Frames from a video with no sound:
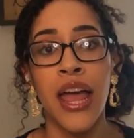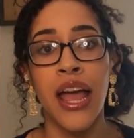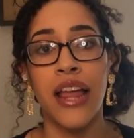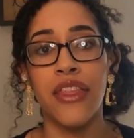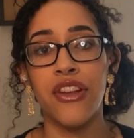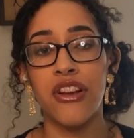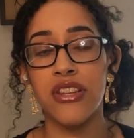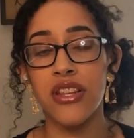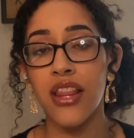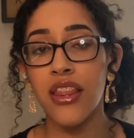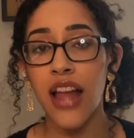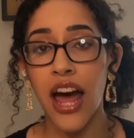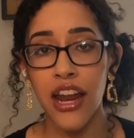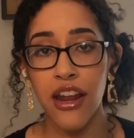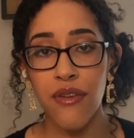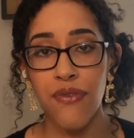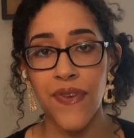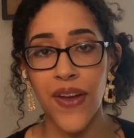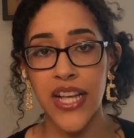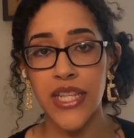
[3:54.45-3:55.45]
There's a lot
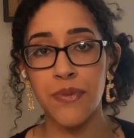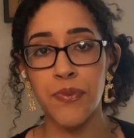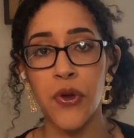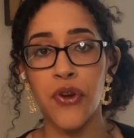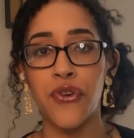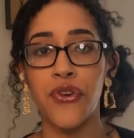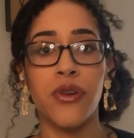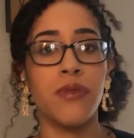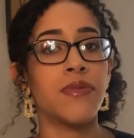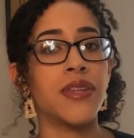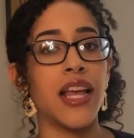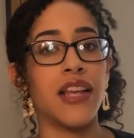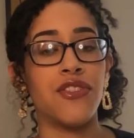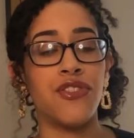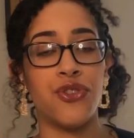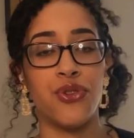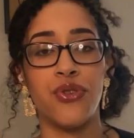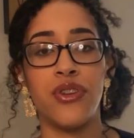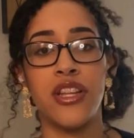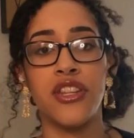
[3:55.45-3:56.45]
of Facebook groups that
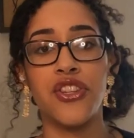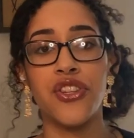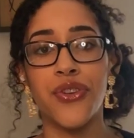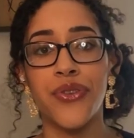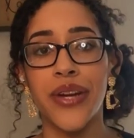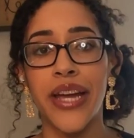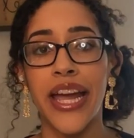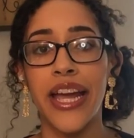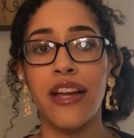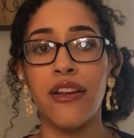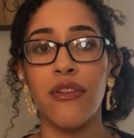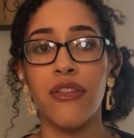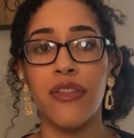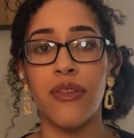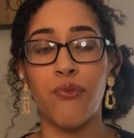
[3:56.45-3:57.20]
students create